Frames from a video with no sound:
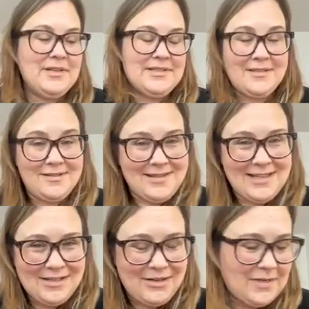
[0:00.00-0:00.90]
that's
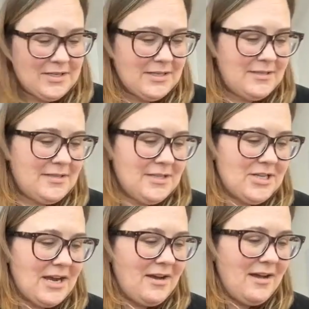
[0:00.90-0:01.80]
a good one to
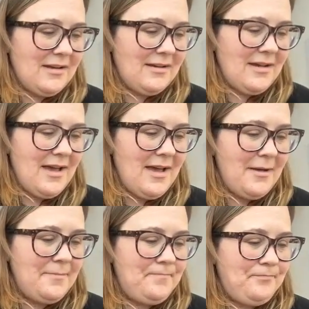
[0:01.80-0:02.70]
check
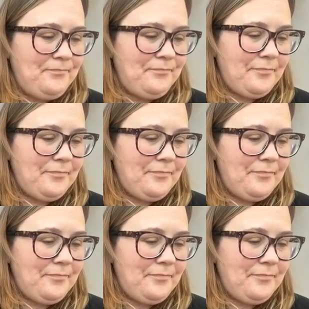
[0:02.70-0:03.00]
on.